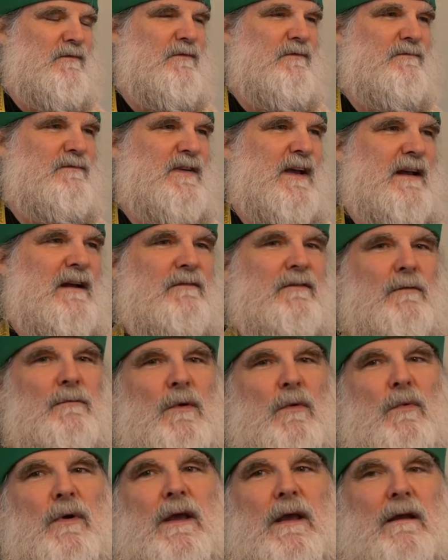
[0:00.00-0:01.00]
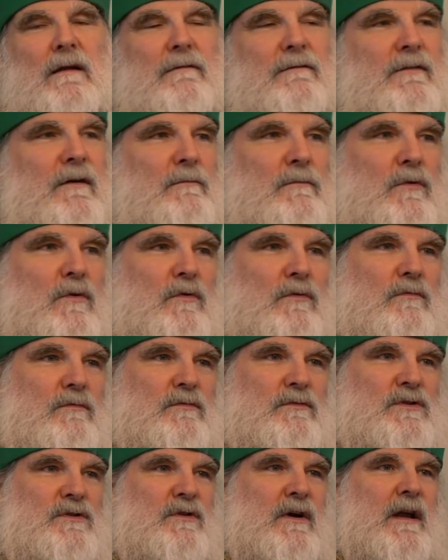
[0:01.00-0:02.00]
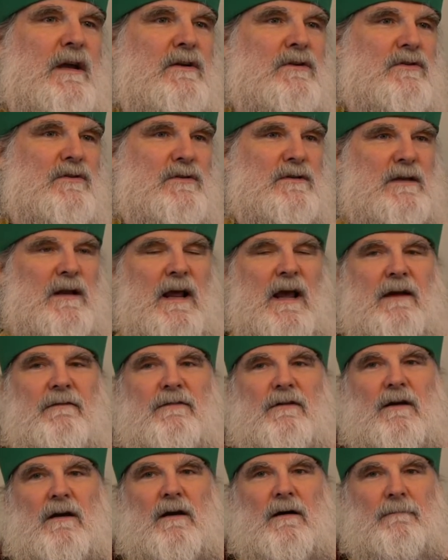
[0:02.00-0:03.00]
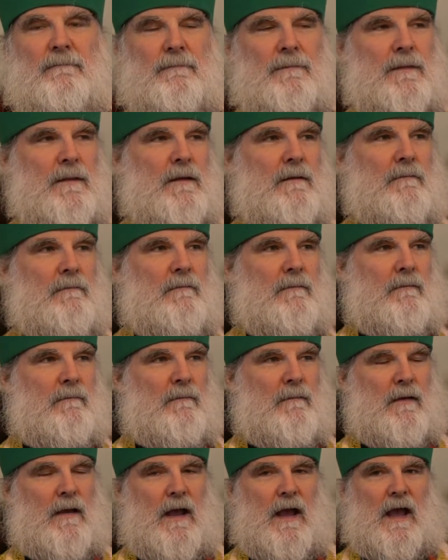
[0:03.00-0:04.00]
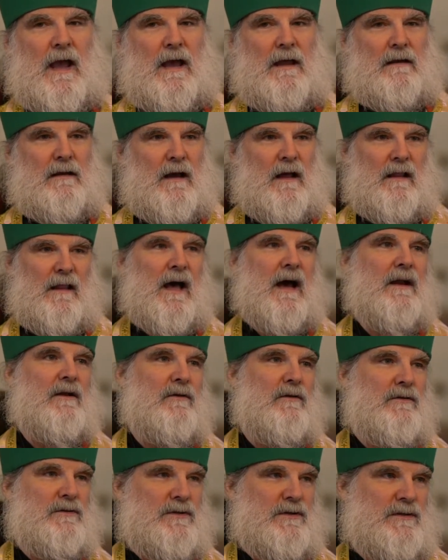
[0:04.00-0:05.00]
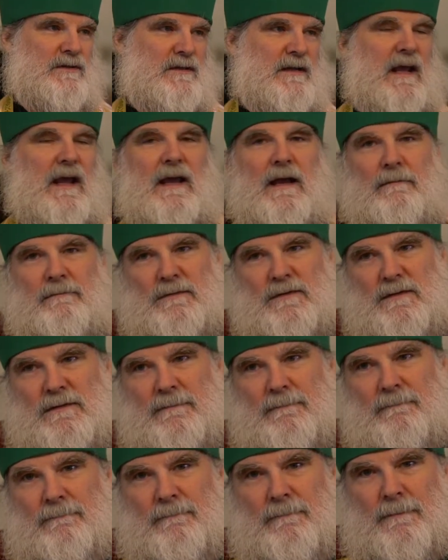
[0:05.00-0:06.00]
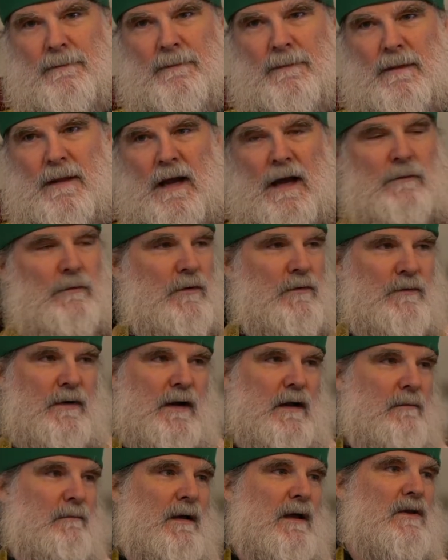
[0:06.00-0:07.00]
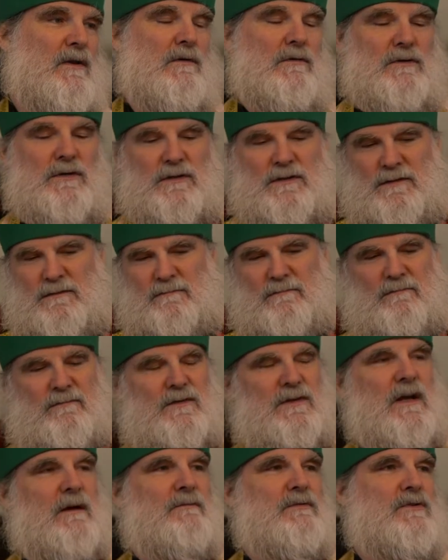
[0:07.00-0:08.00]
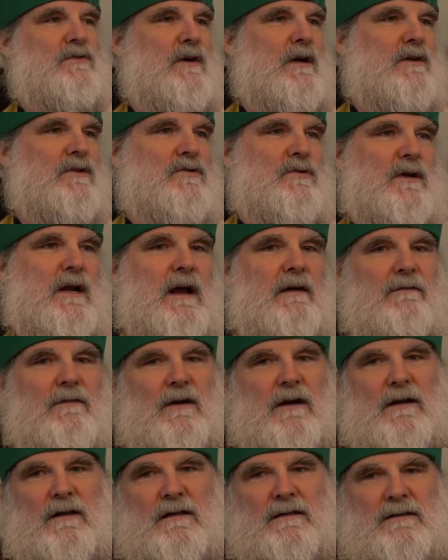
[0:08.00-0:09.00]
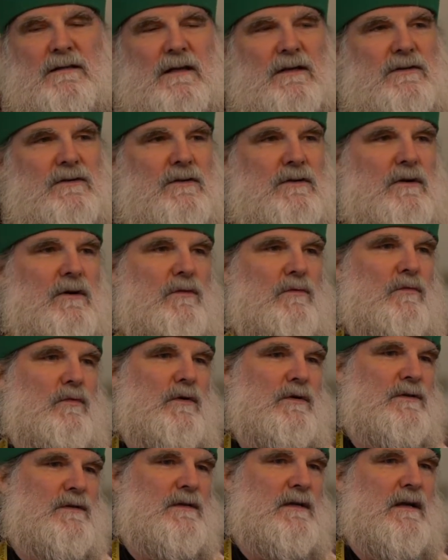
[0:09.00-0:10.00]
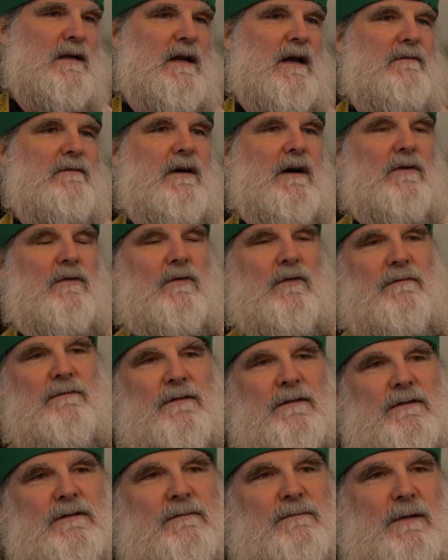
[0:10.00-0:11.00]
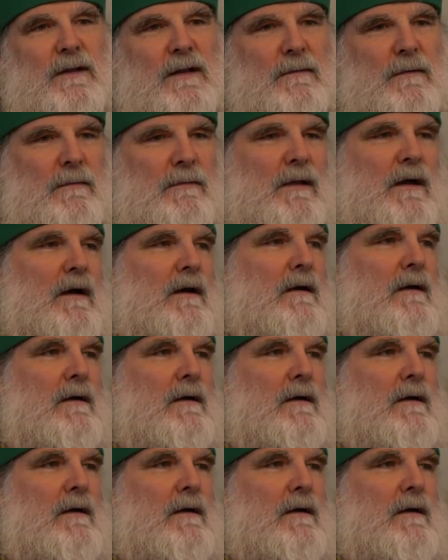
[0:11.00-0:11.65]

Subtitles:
10 of them a week from strangers in Africa. And a lot of those are scams. I wouldn't recommend you just some stranger in Africa that says, "We're sick, I've got orphans, blah, blah, blah,"